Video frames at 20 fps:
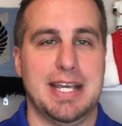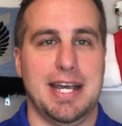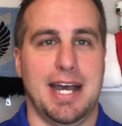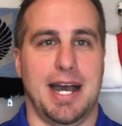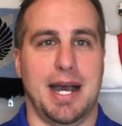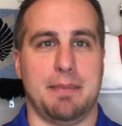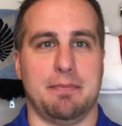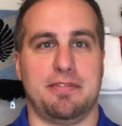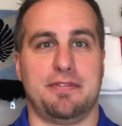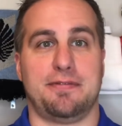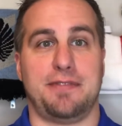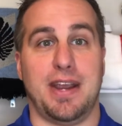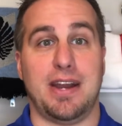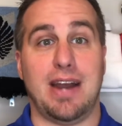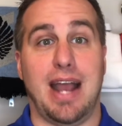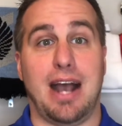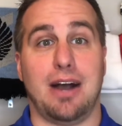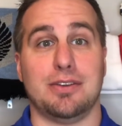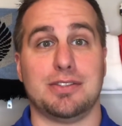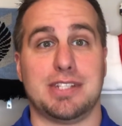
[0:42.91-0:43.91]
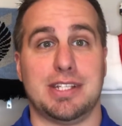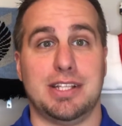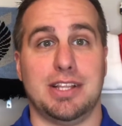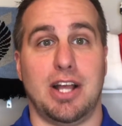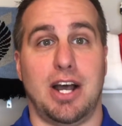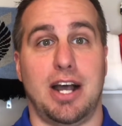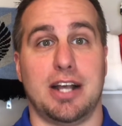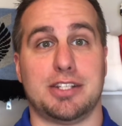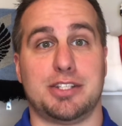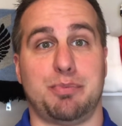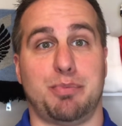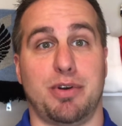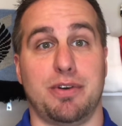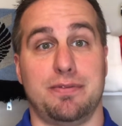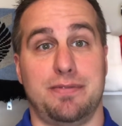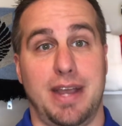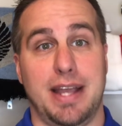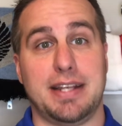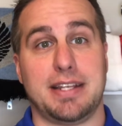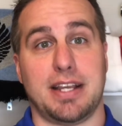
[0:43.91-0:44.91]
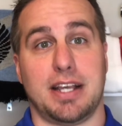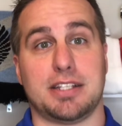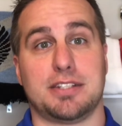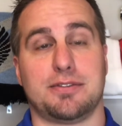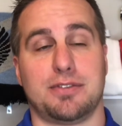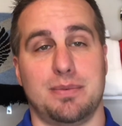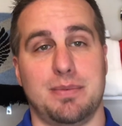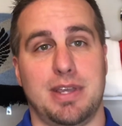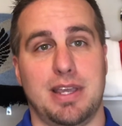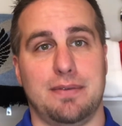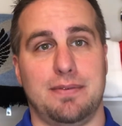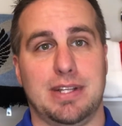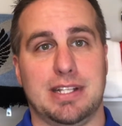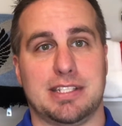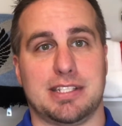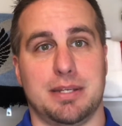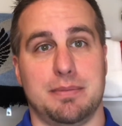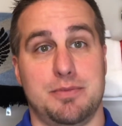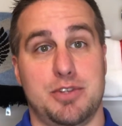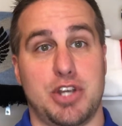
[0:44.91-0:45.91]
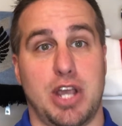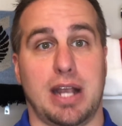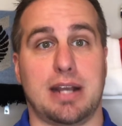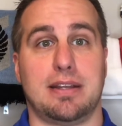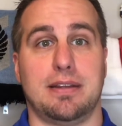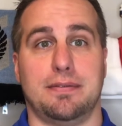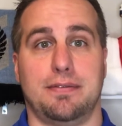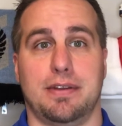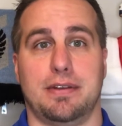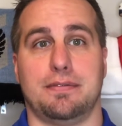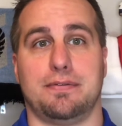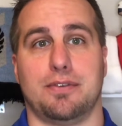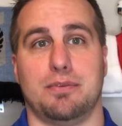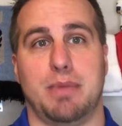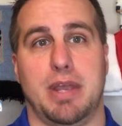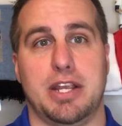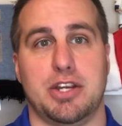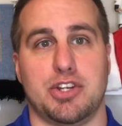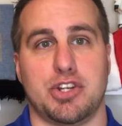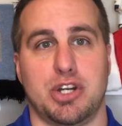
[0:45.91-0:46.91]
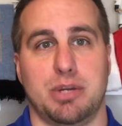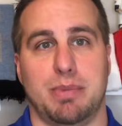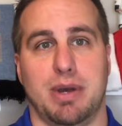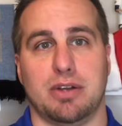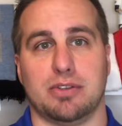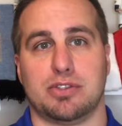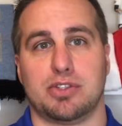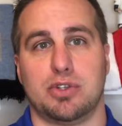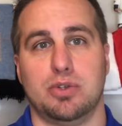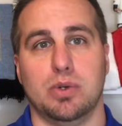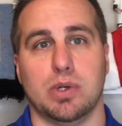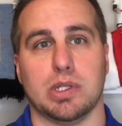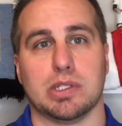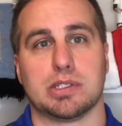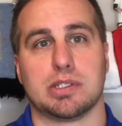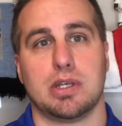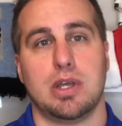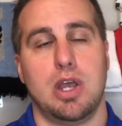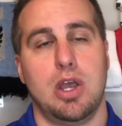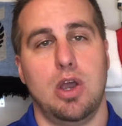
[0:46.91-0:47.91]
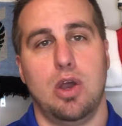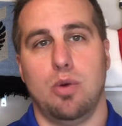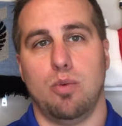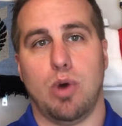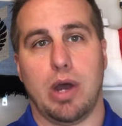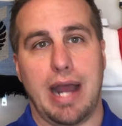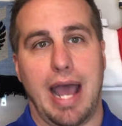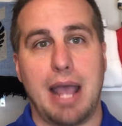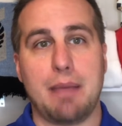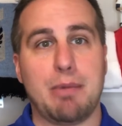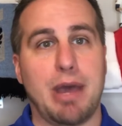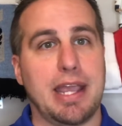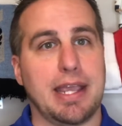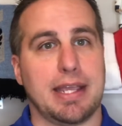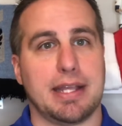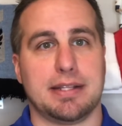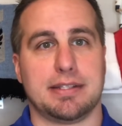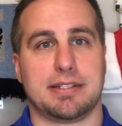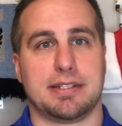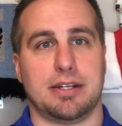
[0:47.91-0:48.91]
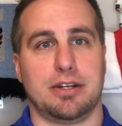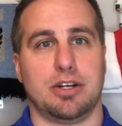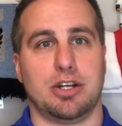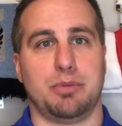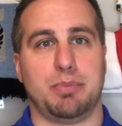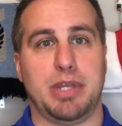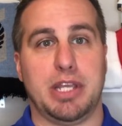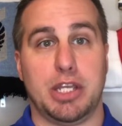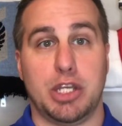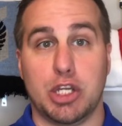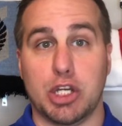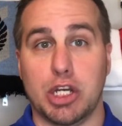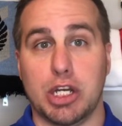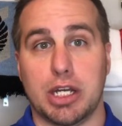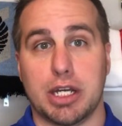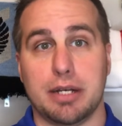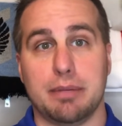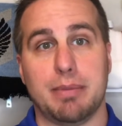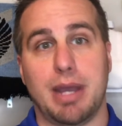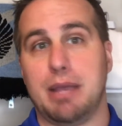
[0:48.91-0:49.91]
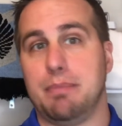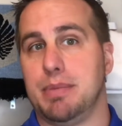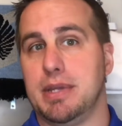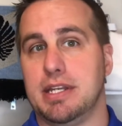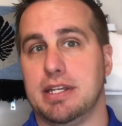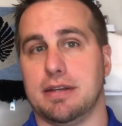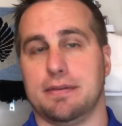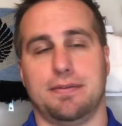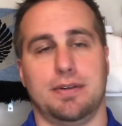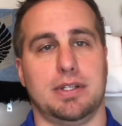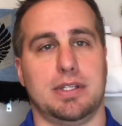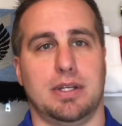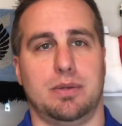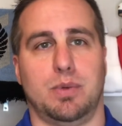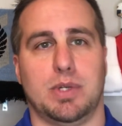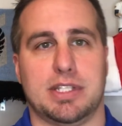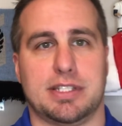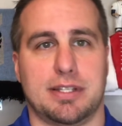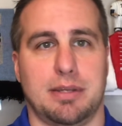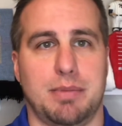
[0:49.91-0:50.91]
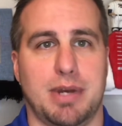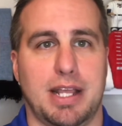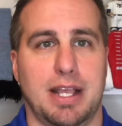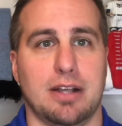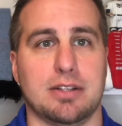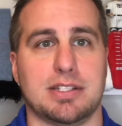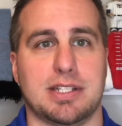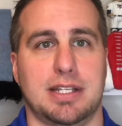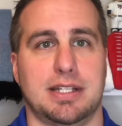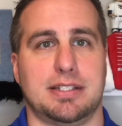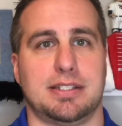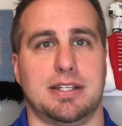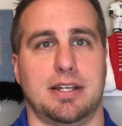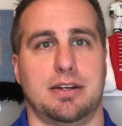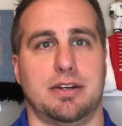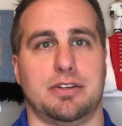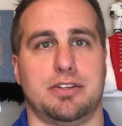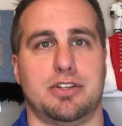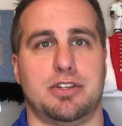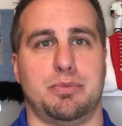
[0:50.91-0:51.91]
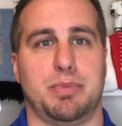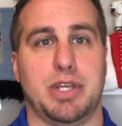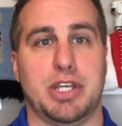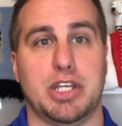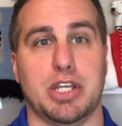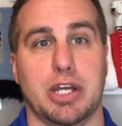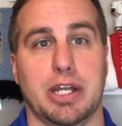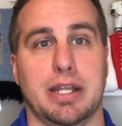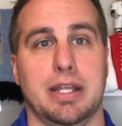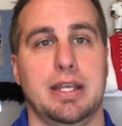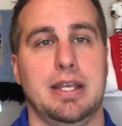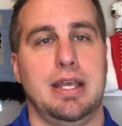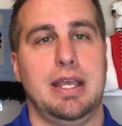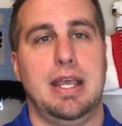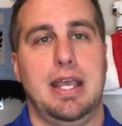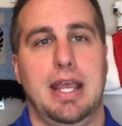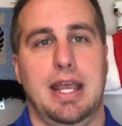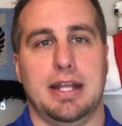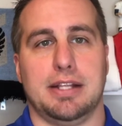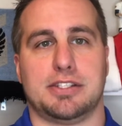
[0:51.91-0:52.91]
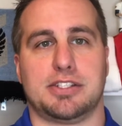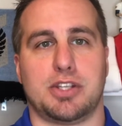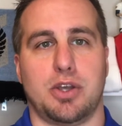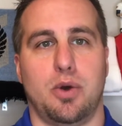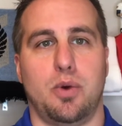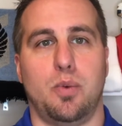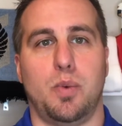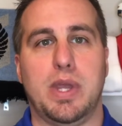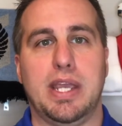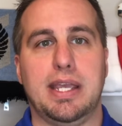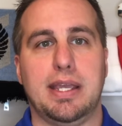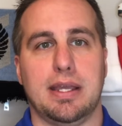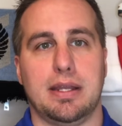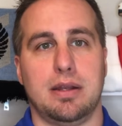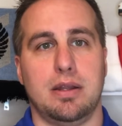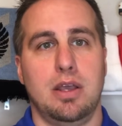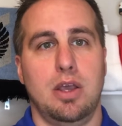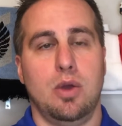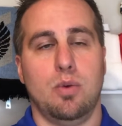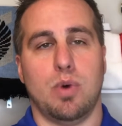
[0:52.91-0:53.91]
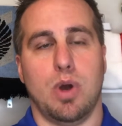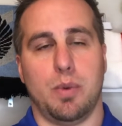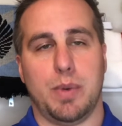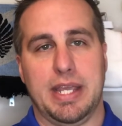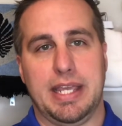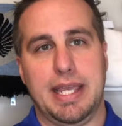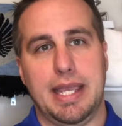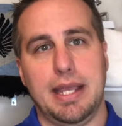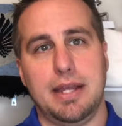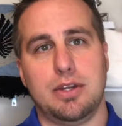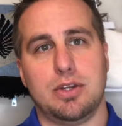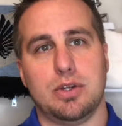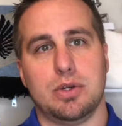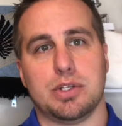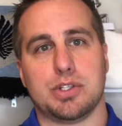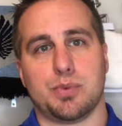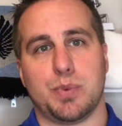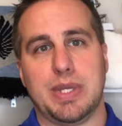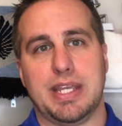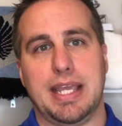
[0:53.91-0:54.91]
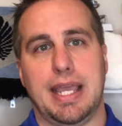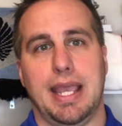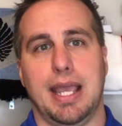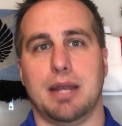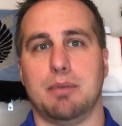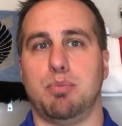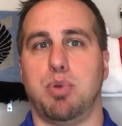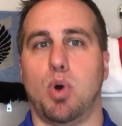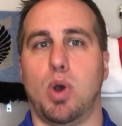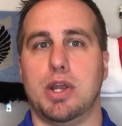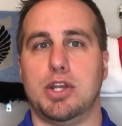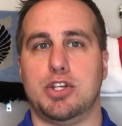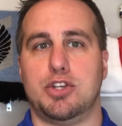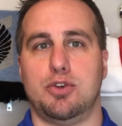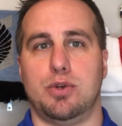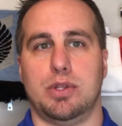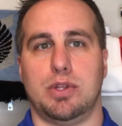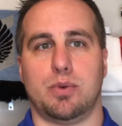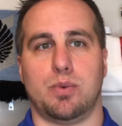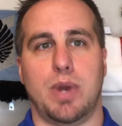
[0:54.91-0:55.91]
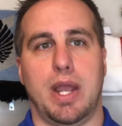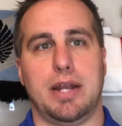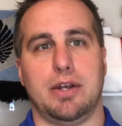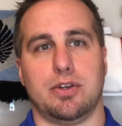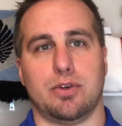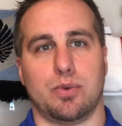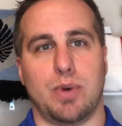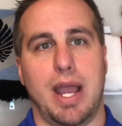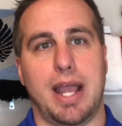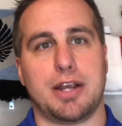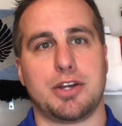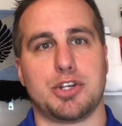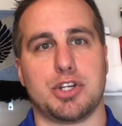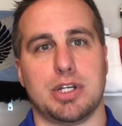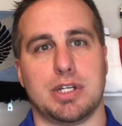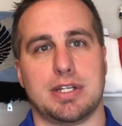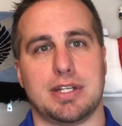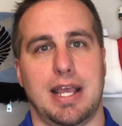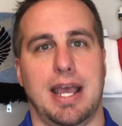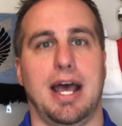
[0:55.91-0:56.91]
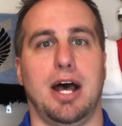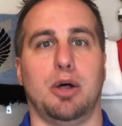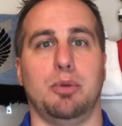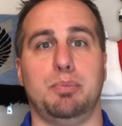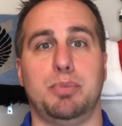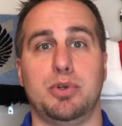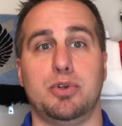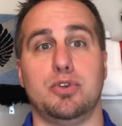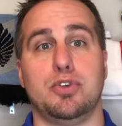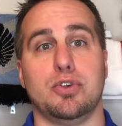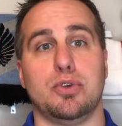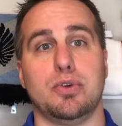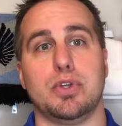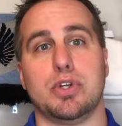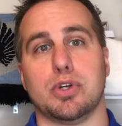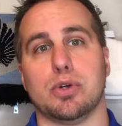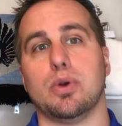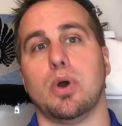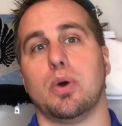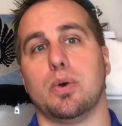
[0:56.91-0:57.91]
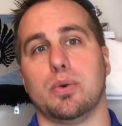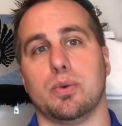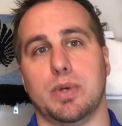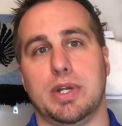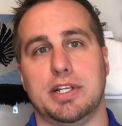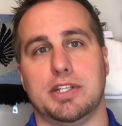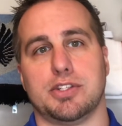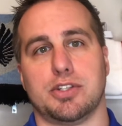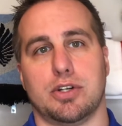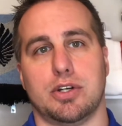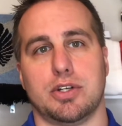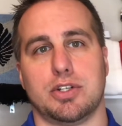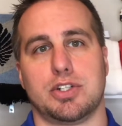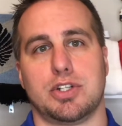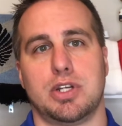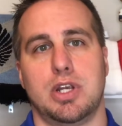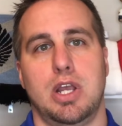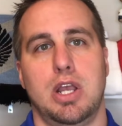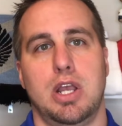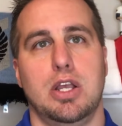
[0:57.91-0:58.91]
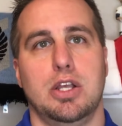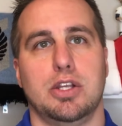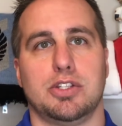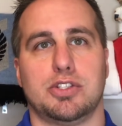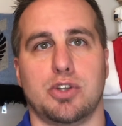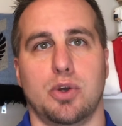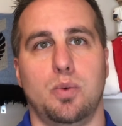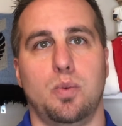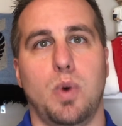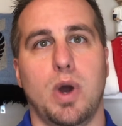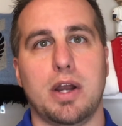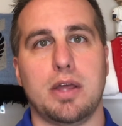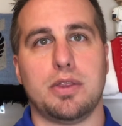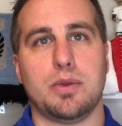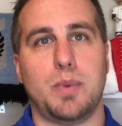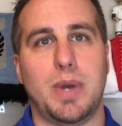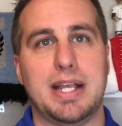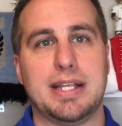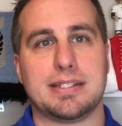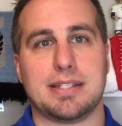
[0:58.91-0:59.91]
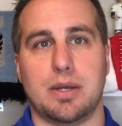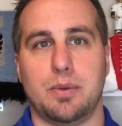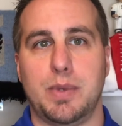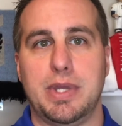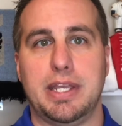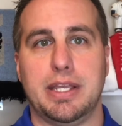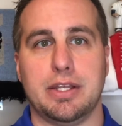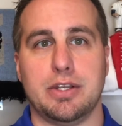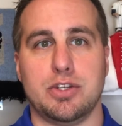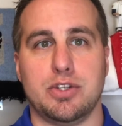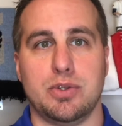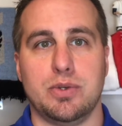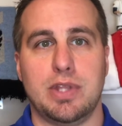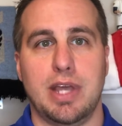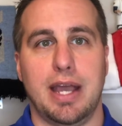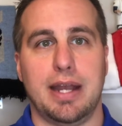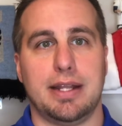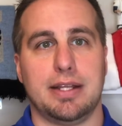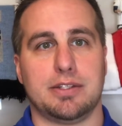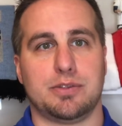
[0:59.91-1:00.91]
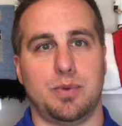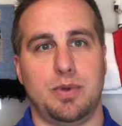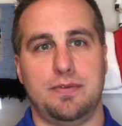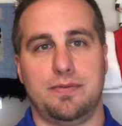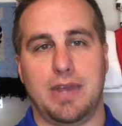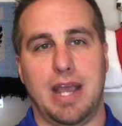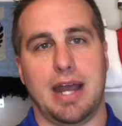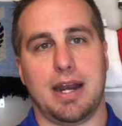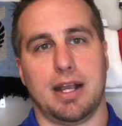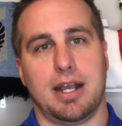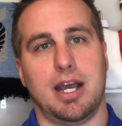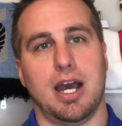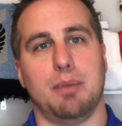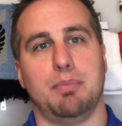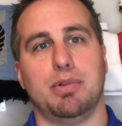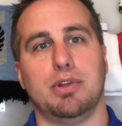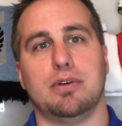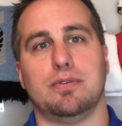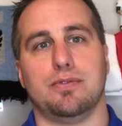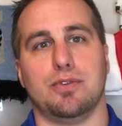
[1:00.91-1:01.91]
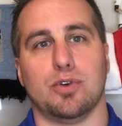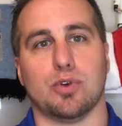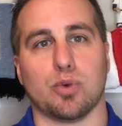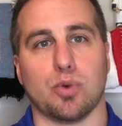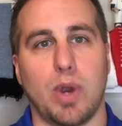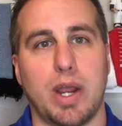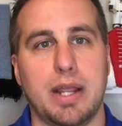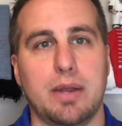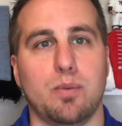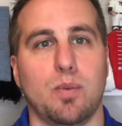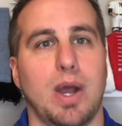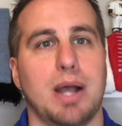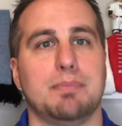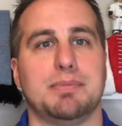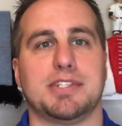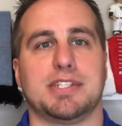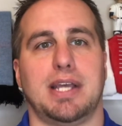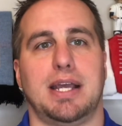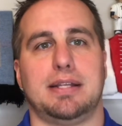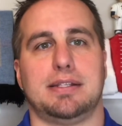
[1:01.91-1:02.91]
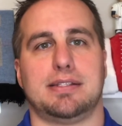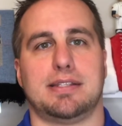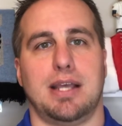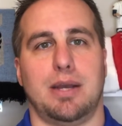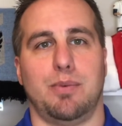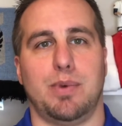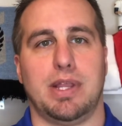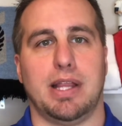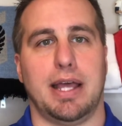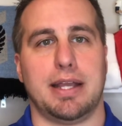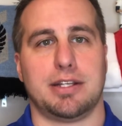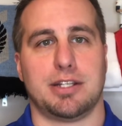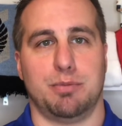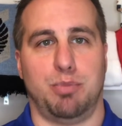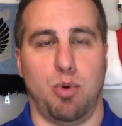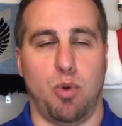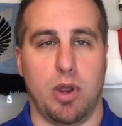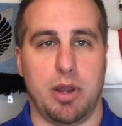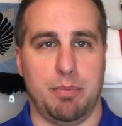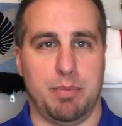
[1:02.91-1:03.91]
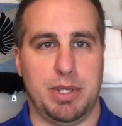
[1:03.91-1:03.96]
Um, fair housing laws prevent us from giving subjective information about schools what I might consider to be good might be different than what somebody else considers to be good. And so we can, what we can do is we can point you in the right direction to help you do your own research. So one of the ways that we can do that is we've got a couple of great websites that we like to point